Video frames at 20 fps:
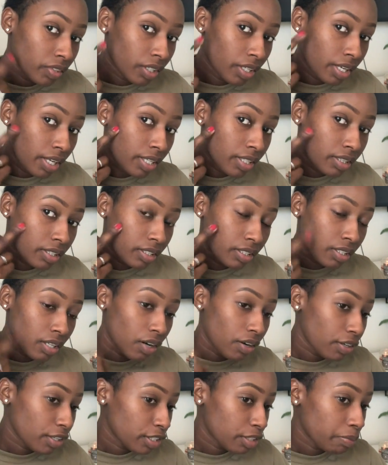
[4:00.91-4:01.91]
hit the
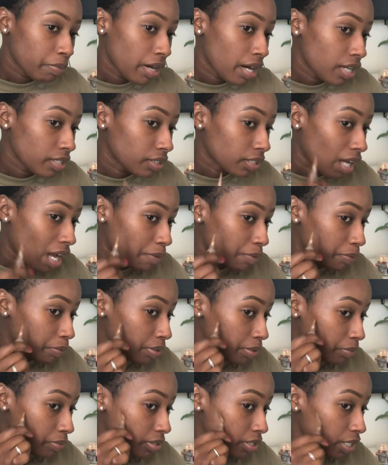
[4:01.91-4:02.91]
dark spots, the
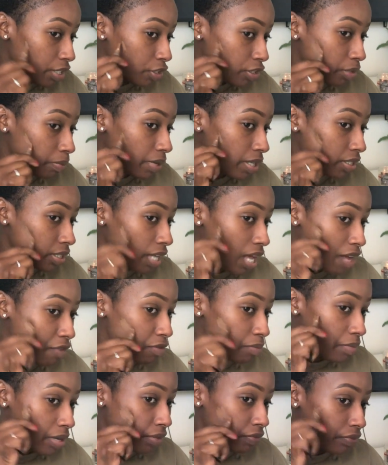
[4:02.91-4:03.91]
hyperpigmentation spots I have
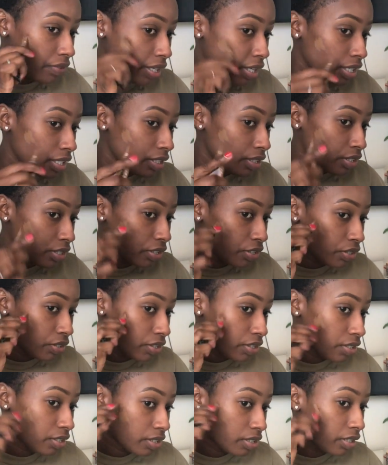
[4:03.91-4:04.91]
in my face,
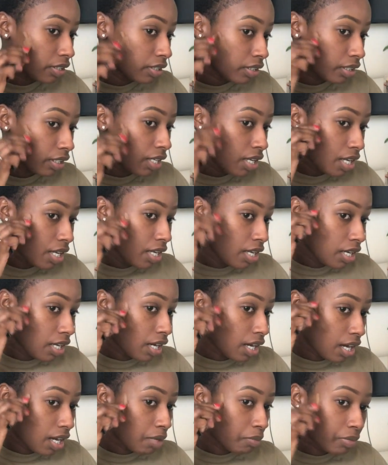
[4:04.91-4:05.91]
just to
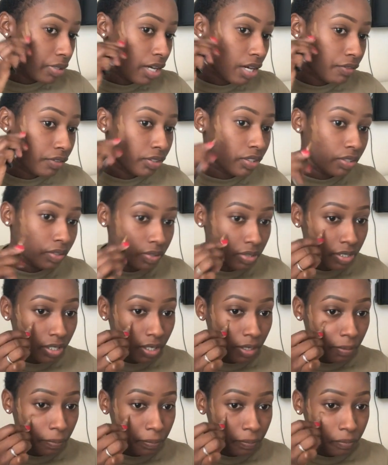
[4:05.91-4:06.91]
cover those
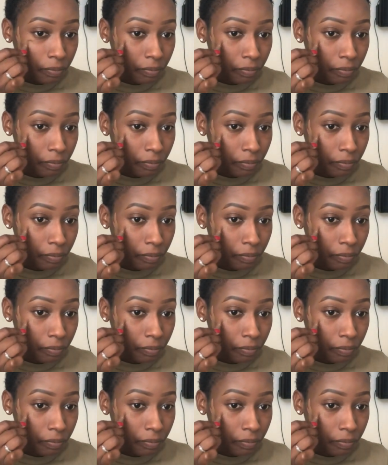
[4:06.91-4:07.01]
up.